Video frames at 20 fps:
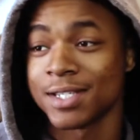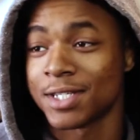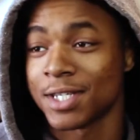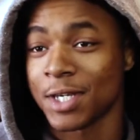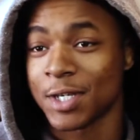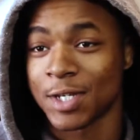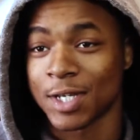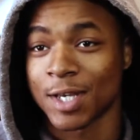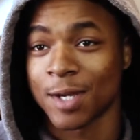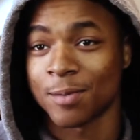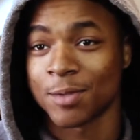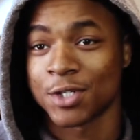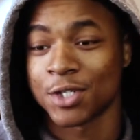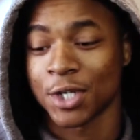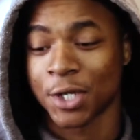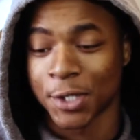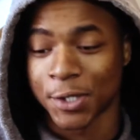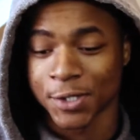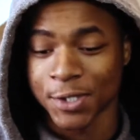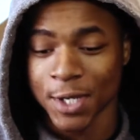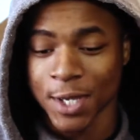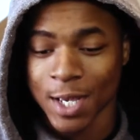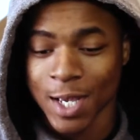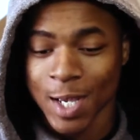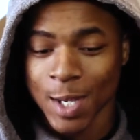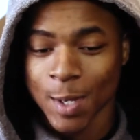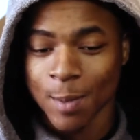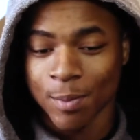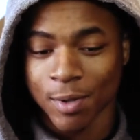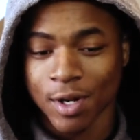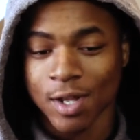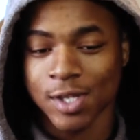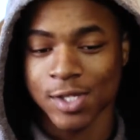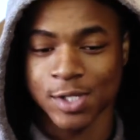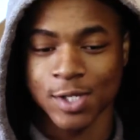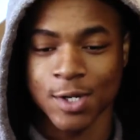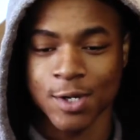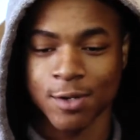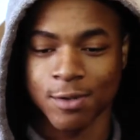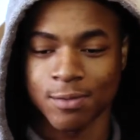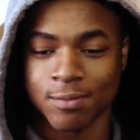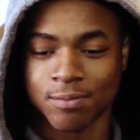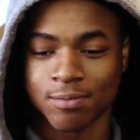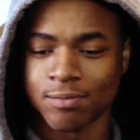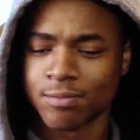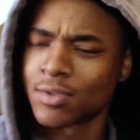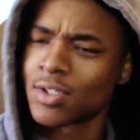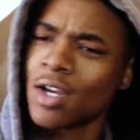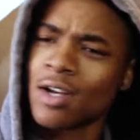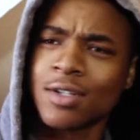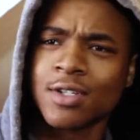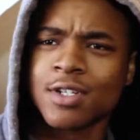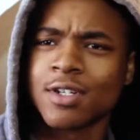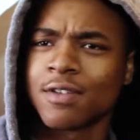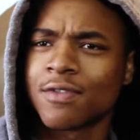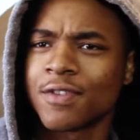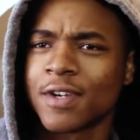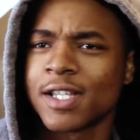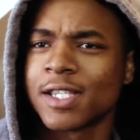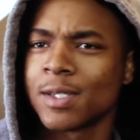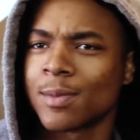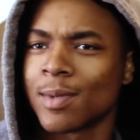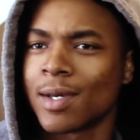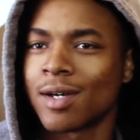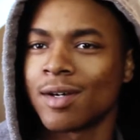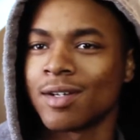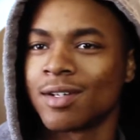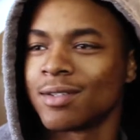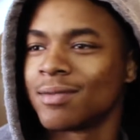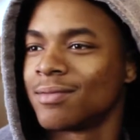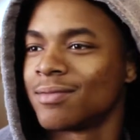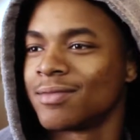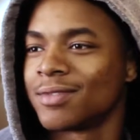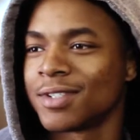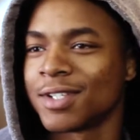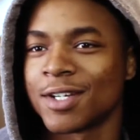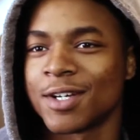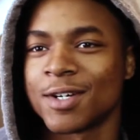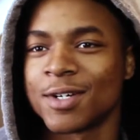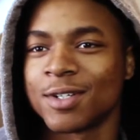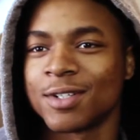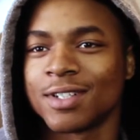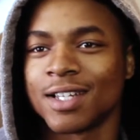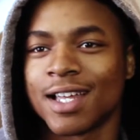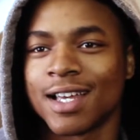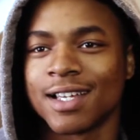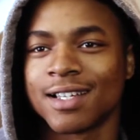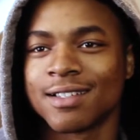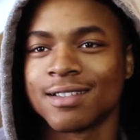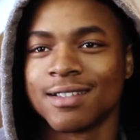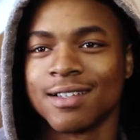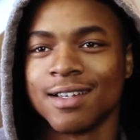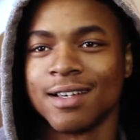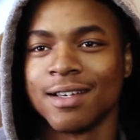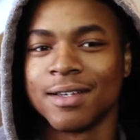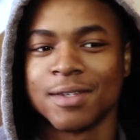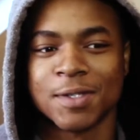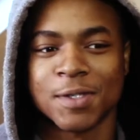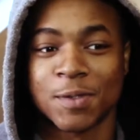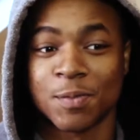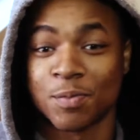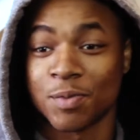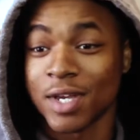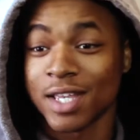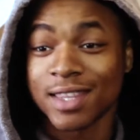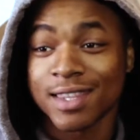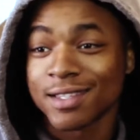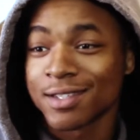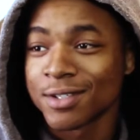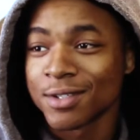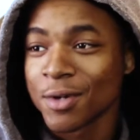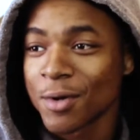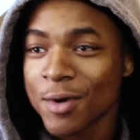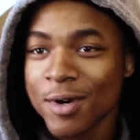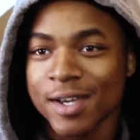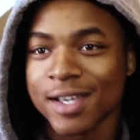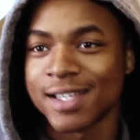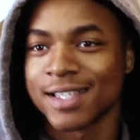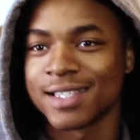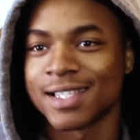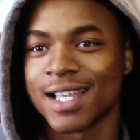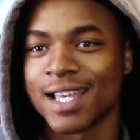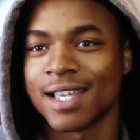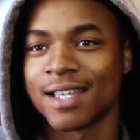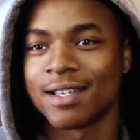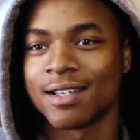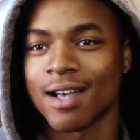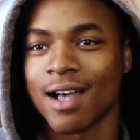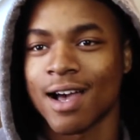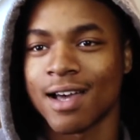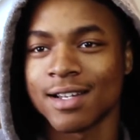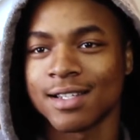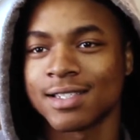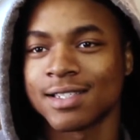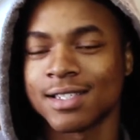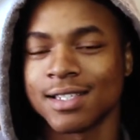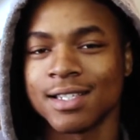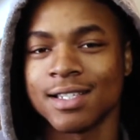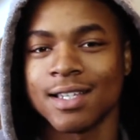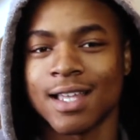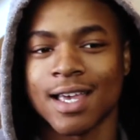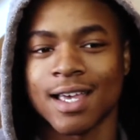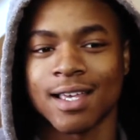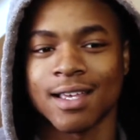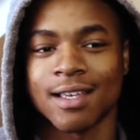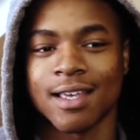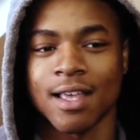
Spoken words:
continue to come to shows. But also, talk to your friends about them, you know, like, spread the noise. Like, honestly, like,